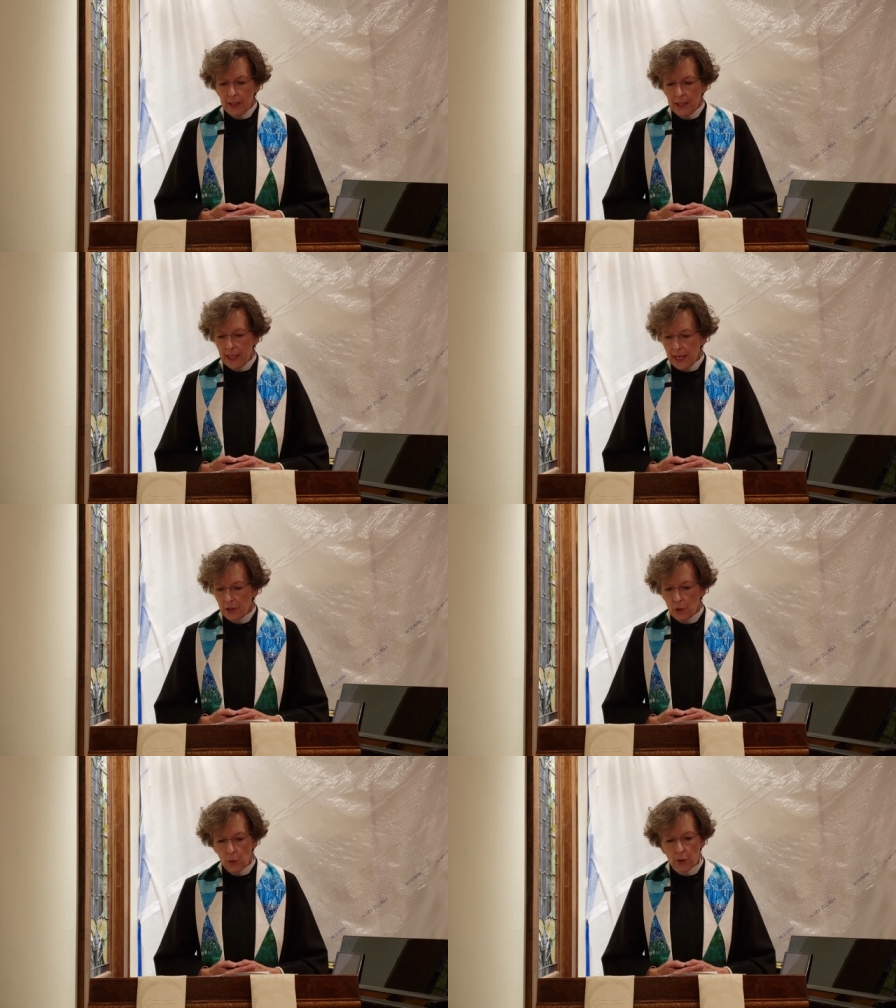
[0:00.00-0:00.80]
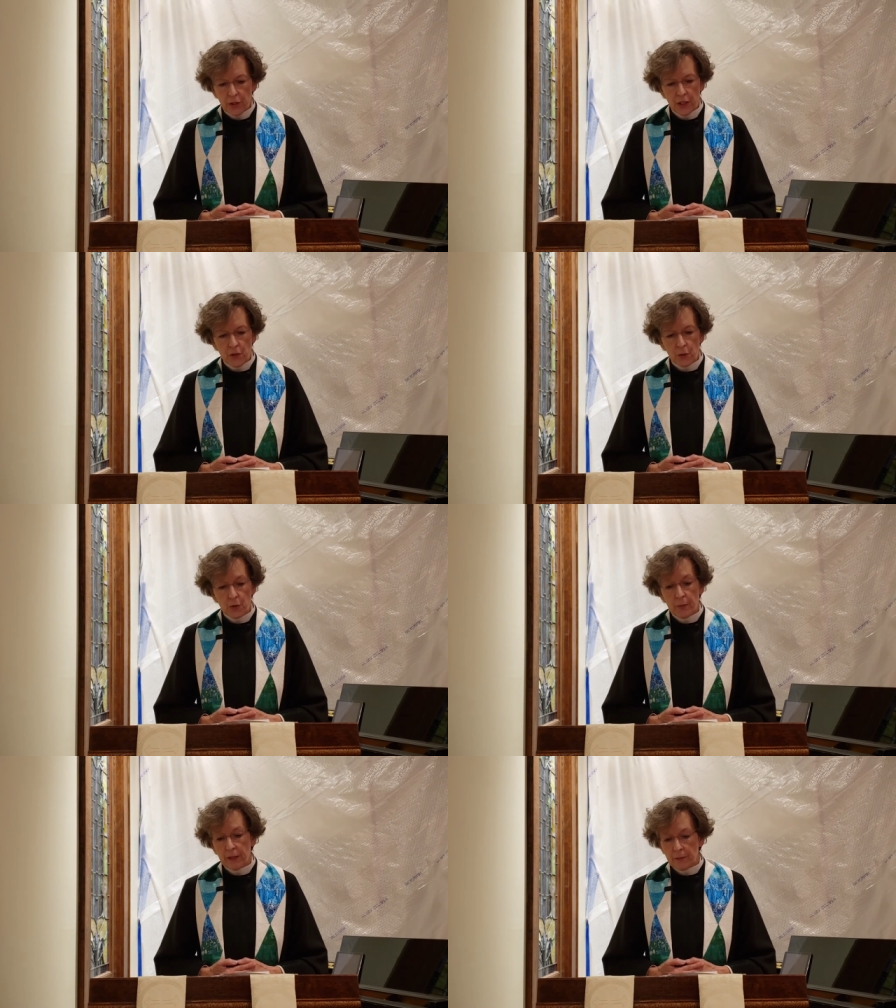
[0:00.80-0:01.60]
He had no
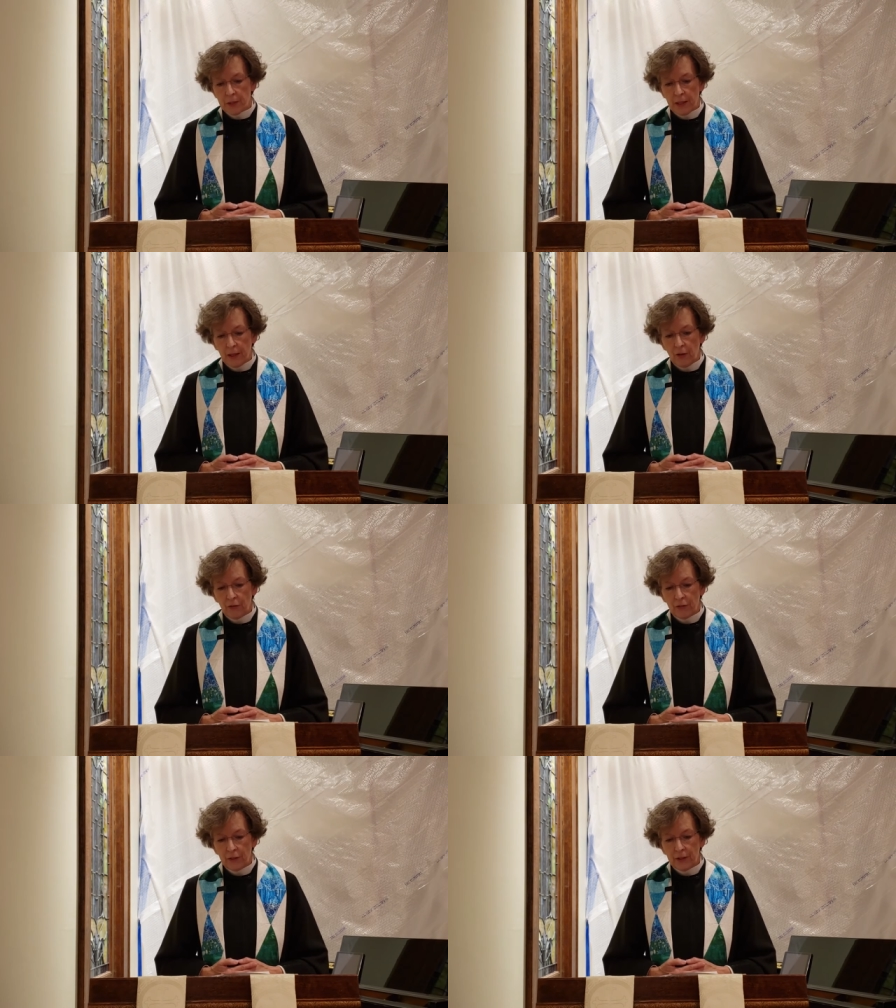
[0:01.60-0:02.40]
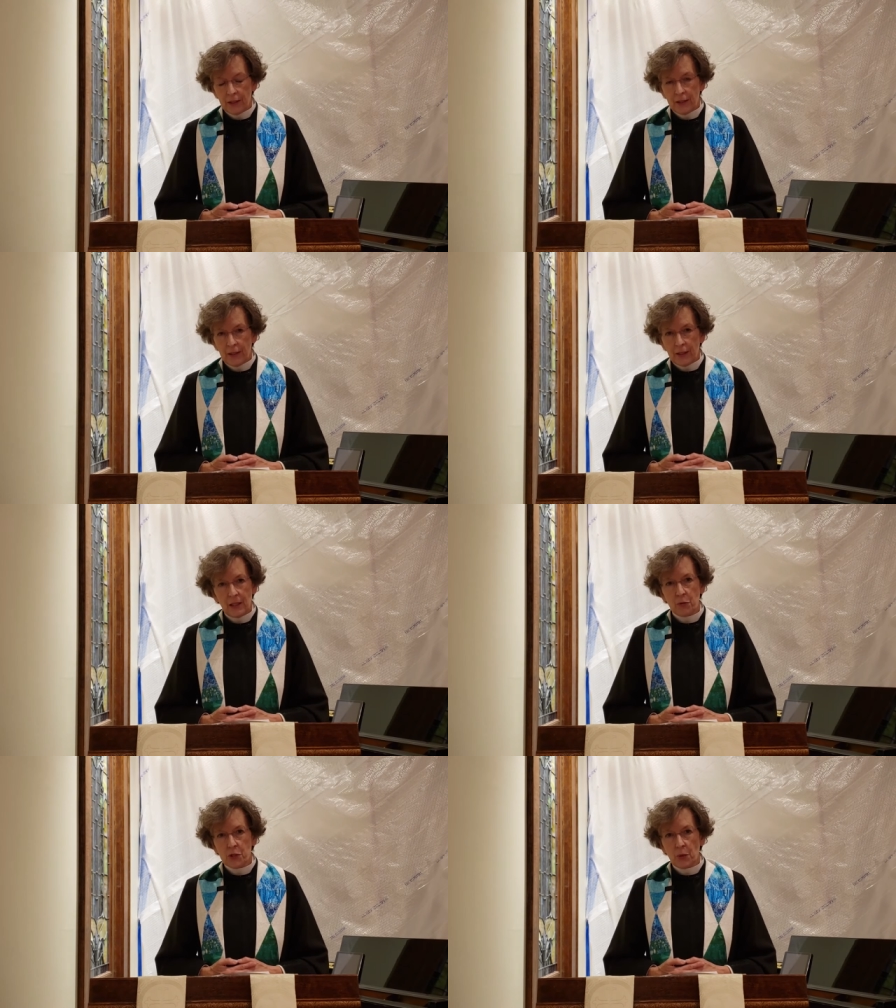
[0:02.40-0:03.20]
credentials but himself.
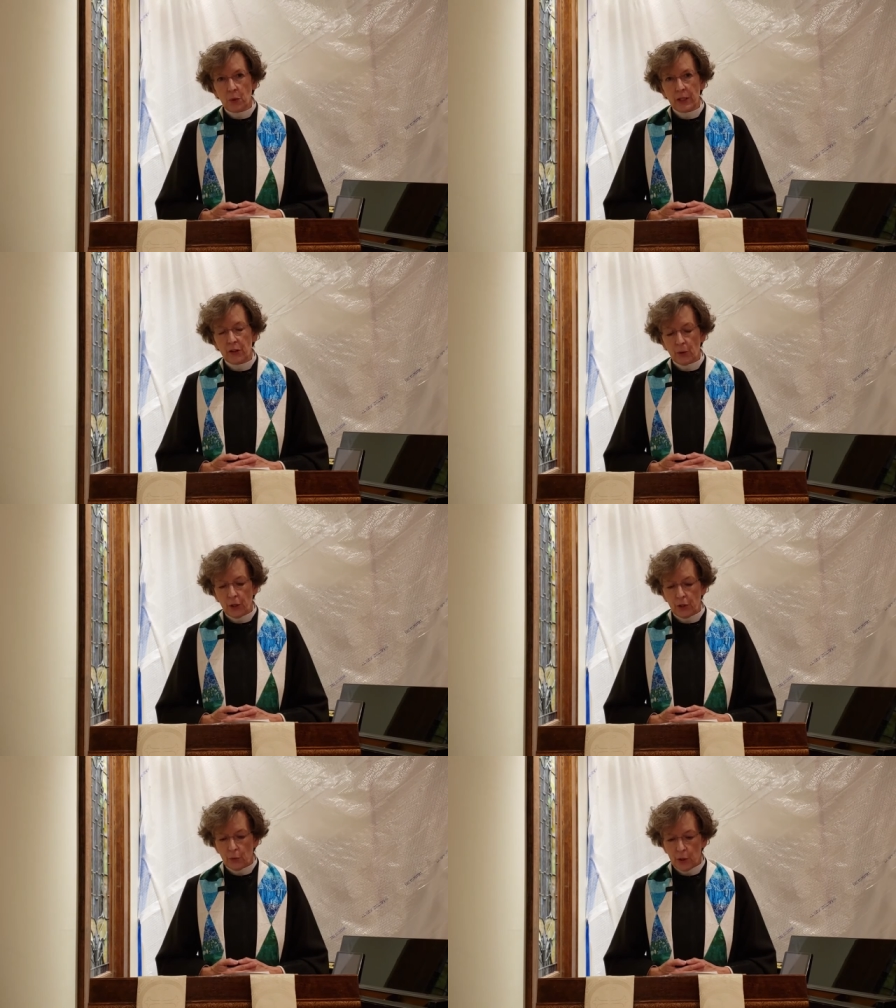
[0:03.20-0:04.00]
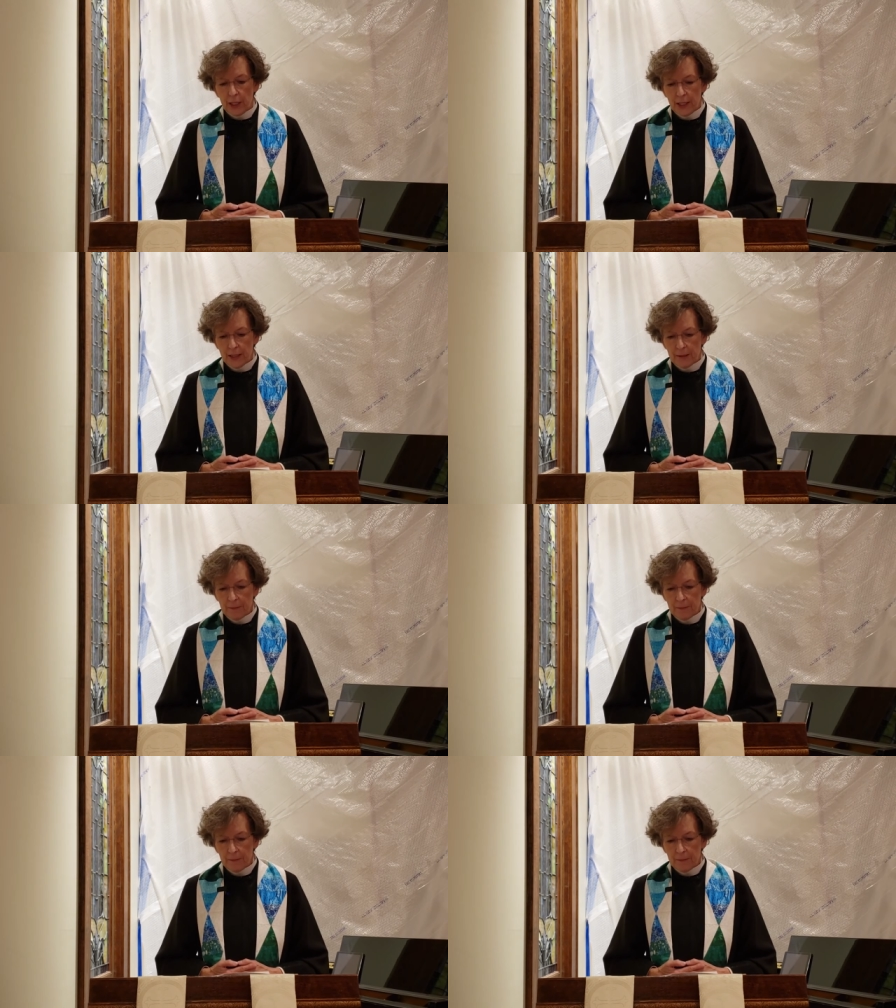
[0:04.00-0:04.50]
He was only 33.